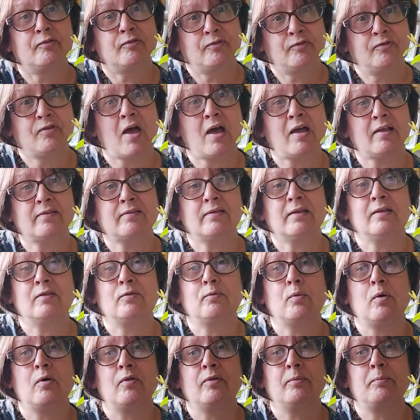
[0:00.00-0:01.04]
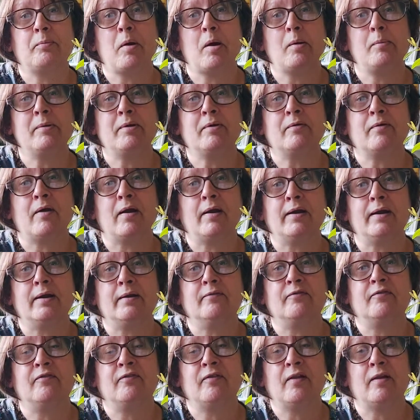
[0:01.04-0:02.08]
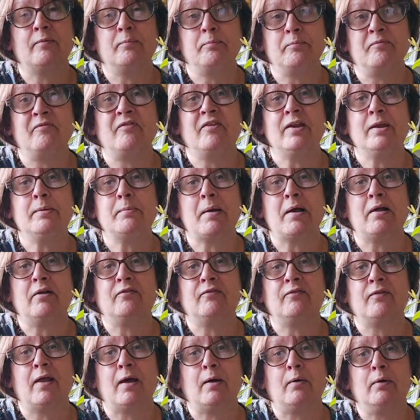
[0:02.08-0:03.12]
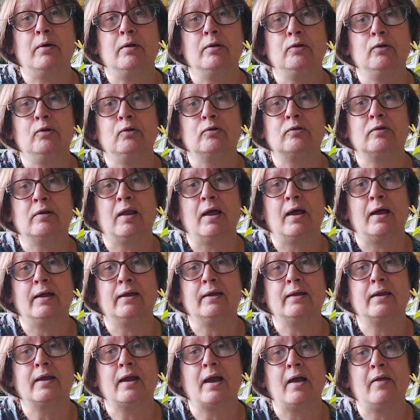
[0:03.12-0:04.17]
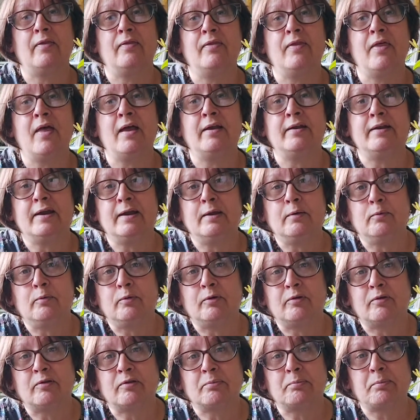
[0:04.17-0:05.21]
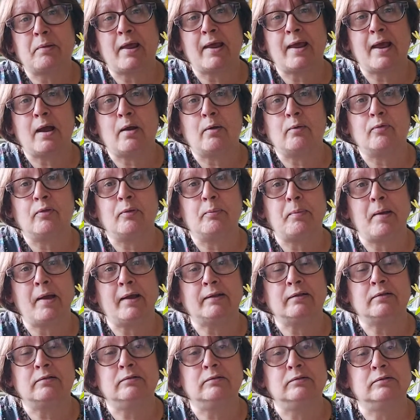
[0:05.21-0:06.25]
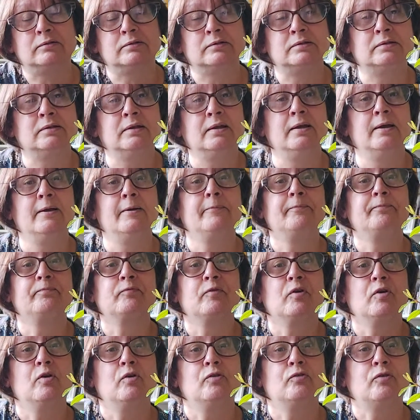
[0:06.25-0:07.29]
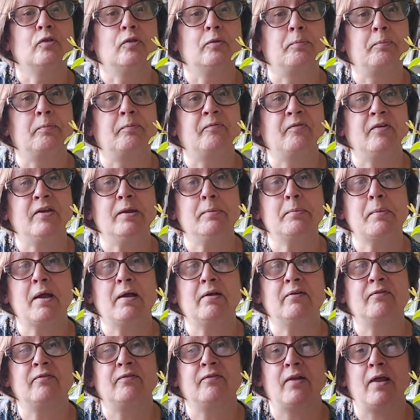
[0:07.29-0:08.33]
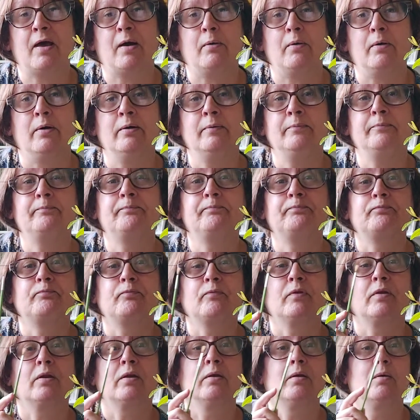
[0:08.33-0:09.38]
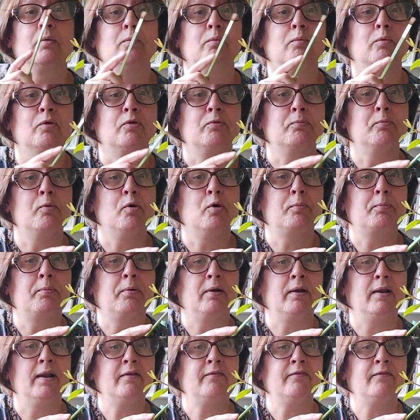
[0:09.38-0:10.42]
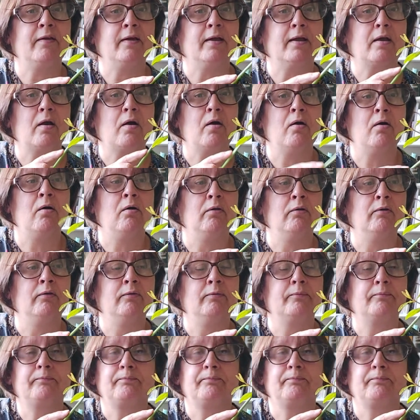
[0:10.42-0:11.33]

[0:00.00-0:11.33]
That is what the pomegranate female flower looked like, and then it would splay out the petals. So the female flower was more prolific on